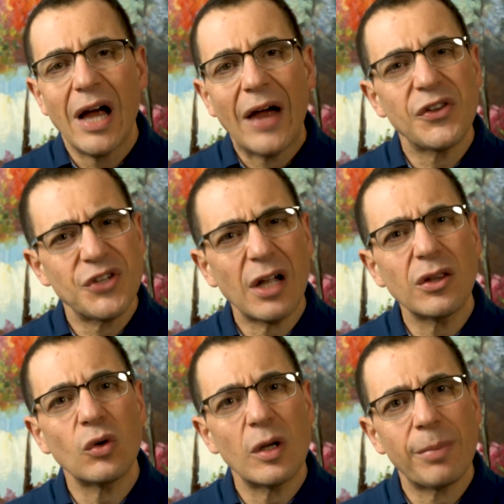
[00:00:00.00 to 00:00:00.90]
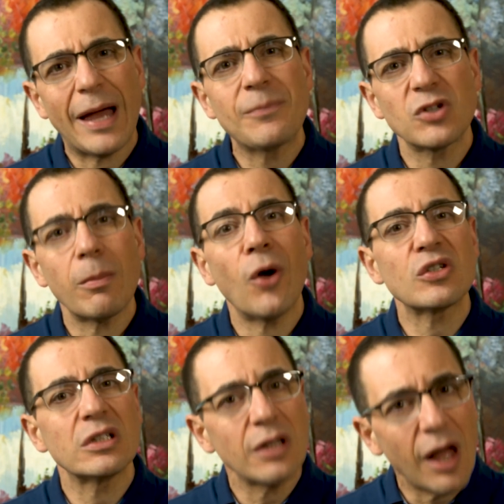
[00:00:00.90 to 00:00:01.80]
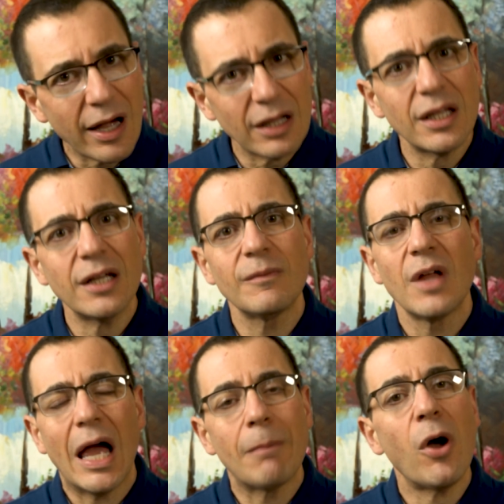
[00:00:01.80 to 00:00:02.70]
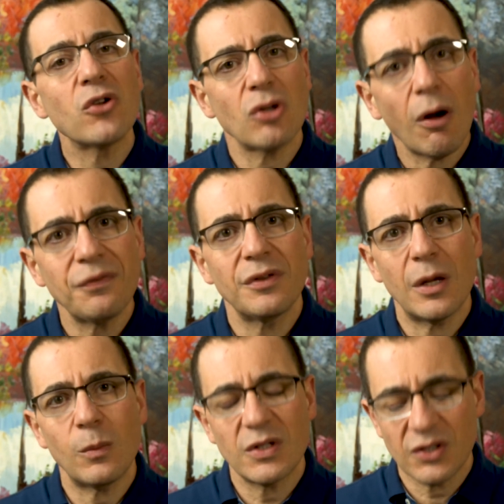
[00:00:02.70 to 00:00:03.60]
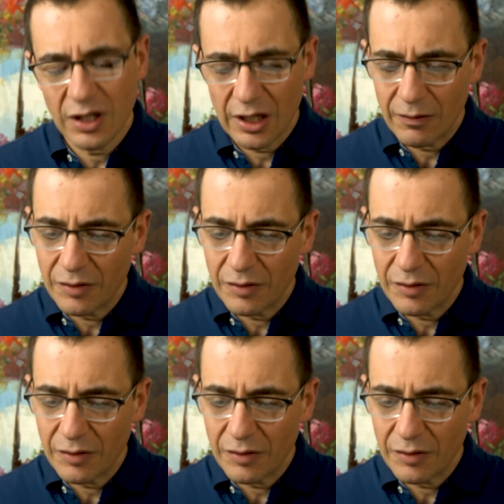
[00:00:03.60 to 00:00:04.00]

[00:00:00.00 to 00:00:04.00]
And the secondary are perhaps the most likely and most often that we see.